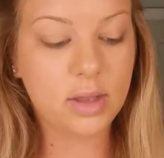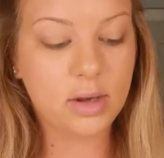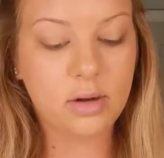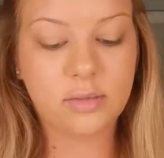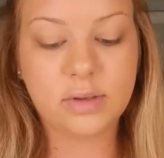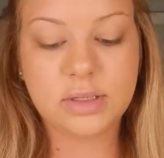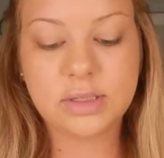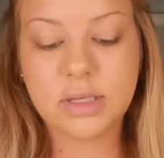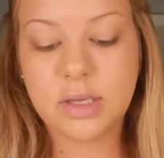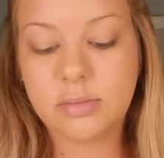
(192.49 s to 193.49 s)
And
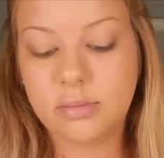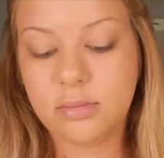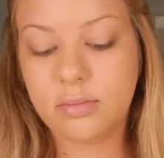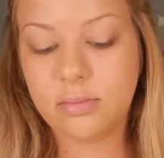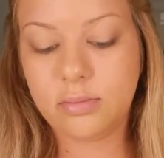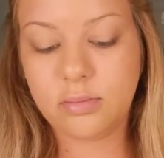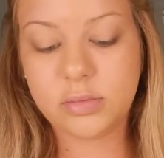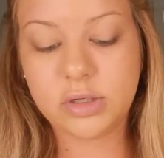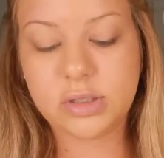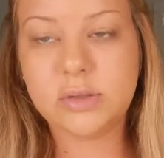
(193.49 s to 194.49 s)
obviously,
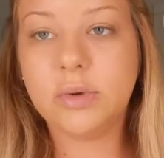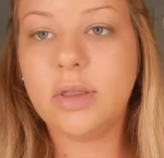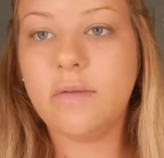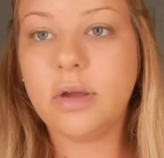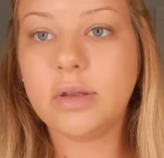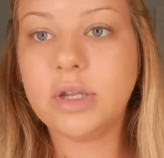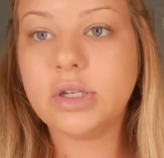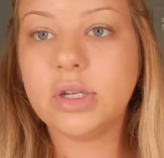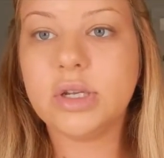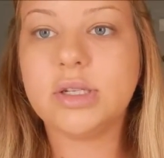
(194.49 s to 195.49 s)
just with the
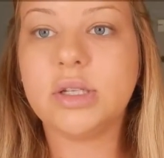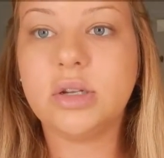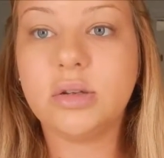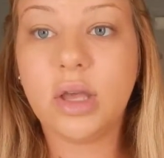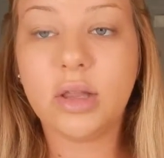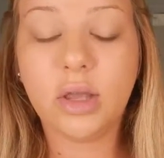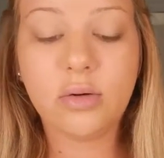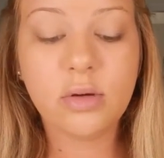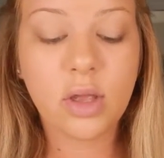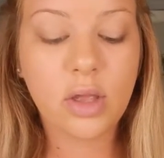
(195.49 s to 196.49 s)
foundation, it is a little
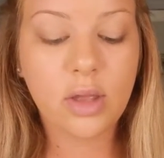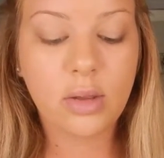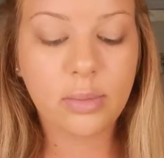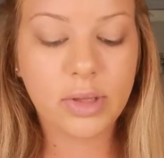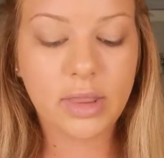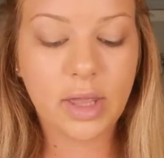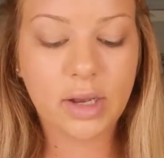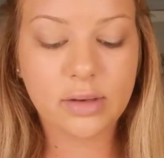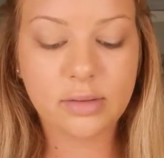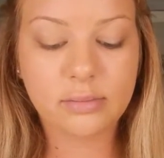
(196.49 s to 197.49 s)
yellow, but
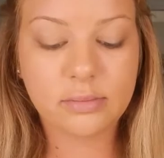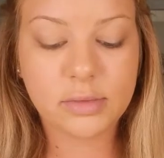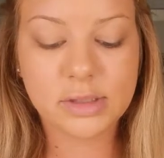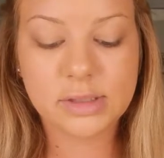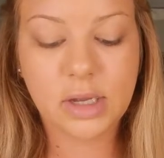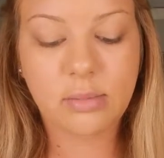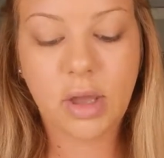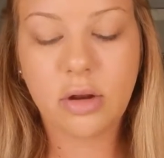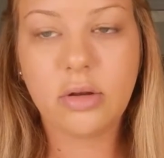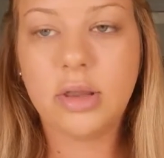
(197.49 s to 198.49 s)
that does not
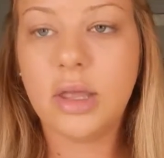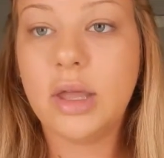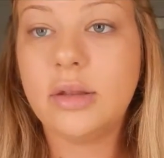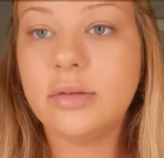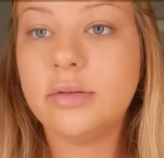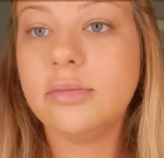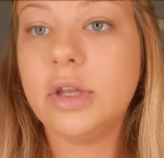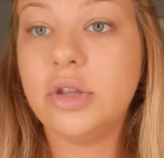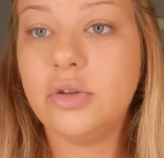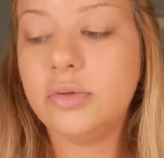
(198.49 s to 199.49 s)
matter in the end.
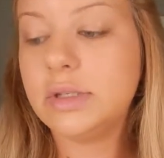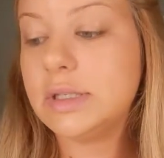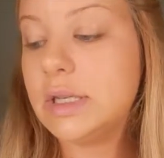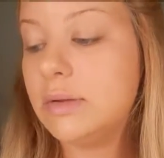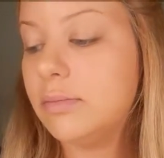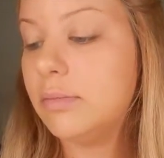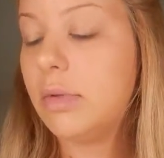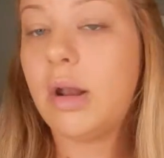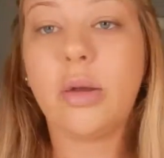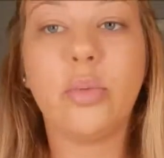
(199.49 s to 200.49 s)
And you will see,
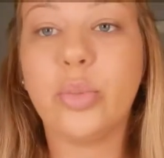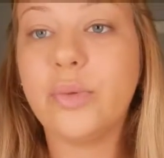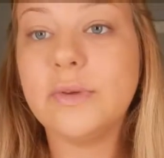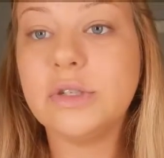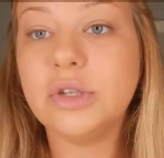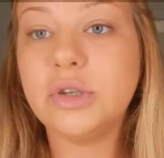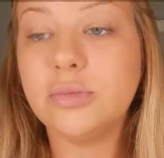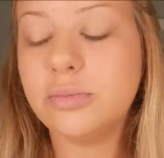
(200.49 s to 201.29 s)
and I will prove it to you.